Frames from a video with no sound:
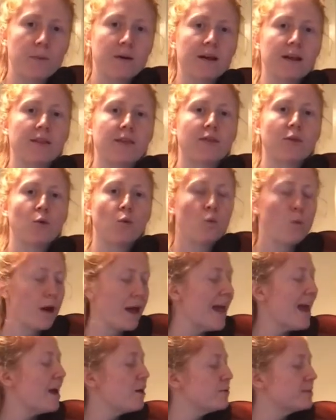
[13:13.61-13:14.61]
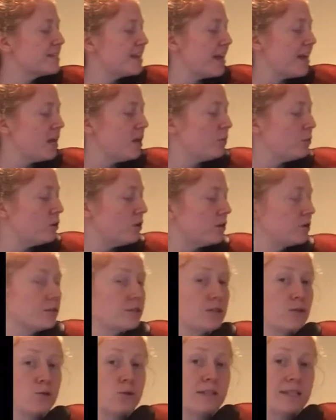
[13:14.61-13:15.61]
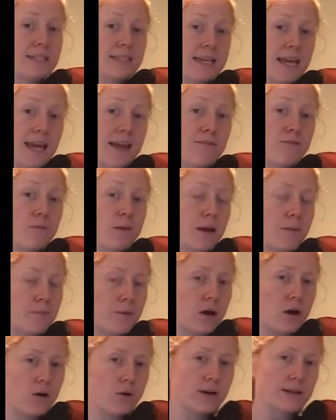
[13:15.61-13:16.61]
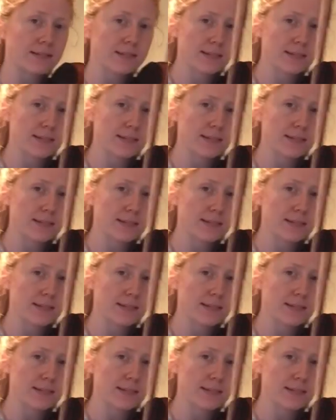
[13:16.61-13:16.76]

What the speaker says: but the way I was able to save my bow and